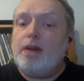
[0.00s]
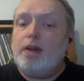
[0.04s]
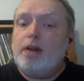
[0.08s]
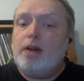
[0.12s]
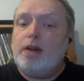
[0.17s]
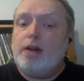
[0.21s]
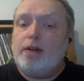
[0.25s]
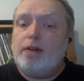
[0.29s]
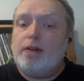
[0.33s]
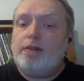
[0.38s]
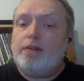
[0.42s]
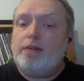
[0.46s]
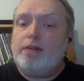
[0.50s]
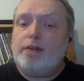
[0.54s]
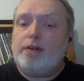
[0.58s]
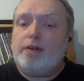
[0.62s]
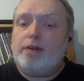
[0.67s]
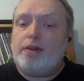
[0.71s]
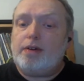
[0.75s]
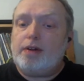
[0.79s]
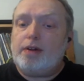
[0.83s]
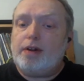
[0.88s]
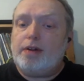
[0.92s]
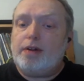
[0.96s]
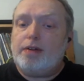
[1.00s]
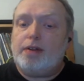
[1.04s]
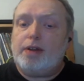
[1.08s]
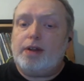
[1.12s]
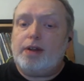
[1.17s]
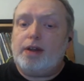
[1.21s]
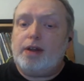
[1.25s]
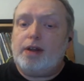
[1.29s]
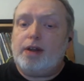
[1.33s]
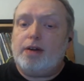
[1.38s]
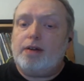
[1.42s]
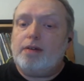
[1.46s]
is a little on
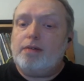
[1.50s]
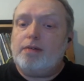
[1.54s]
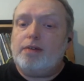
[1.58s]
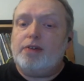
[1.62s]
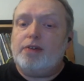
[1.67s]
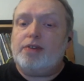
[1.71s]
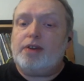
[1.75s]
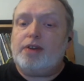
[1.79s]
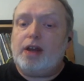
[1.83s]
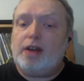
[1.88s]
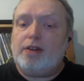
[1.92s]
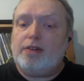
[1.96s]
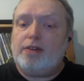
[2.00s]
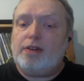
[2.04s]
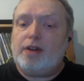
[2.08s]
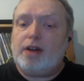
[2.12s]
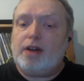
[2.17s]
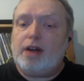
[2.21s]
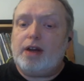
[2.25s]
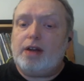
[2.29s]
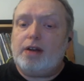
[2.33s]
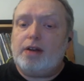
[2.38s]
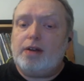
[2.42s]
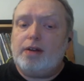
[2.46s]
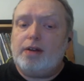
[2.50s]
the risque side,